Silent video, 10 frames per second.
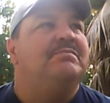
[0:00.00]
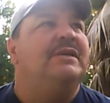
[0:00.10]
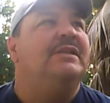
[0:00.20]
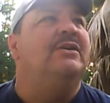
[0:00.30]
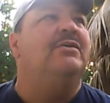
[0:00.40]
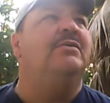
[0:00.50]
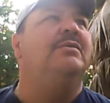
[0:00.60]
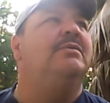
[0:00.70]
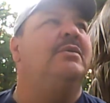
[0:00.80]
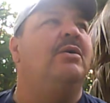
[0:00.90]

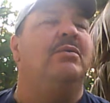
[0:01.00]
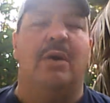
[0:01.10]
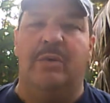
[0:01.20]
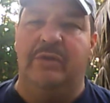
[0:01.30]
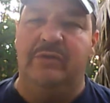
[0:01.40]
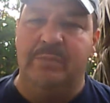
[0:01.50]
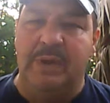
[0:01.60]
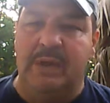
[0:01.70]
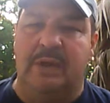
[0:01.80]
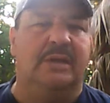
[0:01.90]
oh, woe is
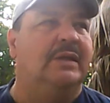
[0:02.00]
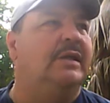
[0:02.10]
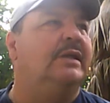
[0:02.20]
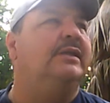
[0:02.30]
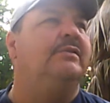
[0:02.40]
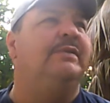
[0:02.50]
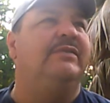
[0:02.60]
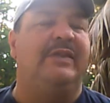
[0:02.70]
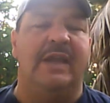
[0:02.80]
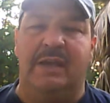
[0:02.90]
me, and you've been
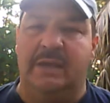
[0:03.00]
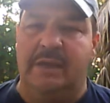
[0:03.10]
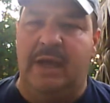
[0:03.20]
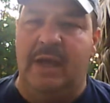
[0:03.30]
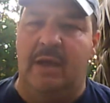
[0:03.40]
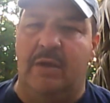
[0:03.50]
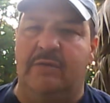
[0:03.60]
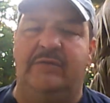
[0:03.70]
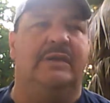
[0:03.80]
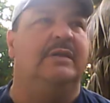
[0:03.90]
staying in the
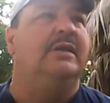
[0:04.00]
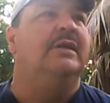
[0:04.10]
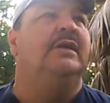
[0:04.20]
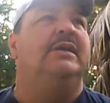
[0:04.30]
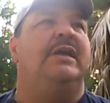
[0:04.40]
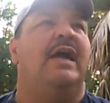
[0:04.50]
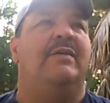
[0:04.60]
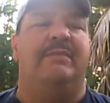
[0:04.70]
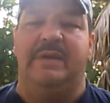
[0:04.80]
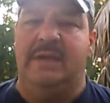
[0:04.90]
house, and you
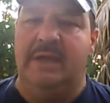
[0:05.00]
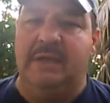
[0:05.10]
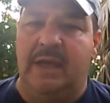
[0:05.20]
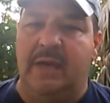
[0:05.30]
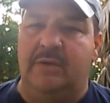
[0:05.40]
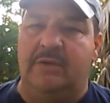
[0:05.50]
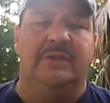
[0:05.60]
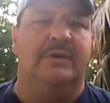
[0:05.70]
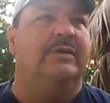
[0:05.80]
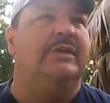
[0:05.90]
haven't been getting out,
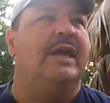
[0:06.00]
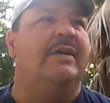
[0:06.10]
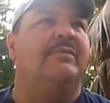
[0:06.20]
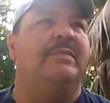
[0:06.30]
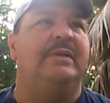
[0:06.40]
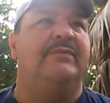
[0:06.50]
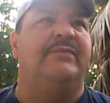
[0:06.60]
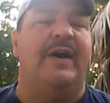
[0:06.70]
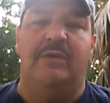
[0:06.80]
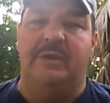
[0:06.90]
and you haven't been
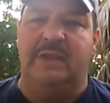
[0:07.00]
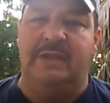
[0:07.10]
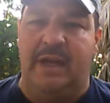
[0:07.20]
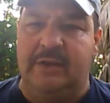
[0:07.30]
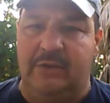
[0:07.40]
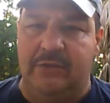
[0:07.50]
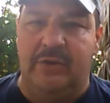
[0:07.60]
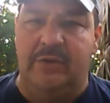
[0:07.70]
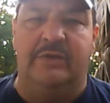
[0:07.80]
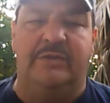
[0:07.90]
following the doctor's
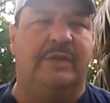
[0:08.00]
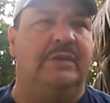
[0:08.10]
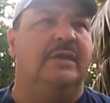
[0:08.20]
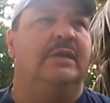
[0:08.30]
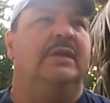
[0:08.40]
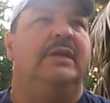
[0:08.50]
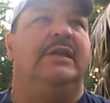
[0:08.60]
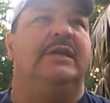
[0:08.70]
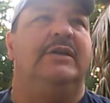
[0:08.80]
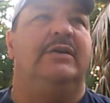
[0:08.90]
orders, and,
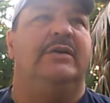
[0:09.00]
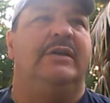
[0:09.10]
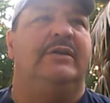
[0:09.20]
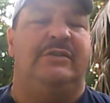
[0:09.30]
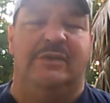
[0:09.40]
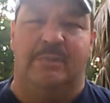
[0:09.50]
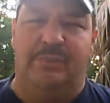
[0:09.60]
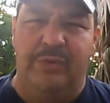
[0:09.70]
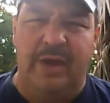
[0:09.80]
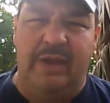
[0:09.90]
you're
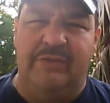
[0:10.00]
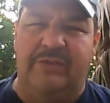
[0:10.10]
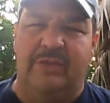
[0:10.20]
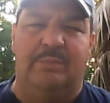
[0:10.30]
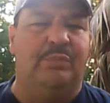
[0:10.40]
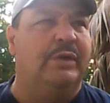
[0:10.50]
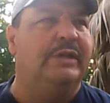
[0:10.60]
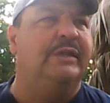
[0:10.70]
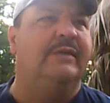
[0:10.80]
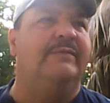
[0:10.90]
depressed to the
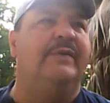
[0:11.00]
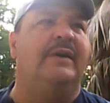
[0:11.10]
point of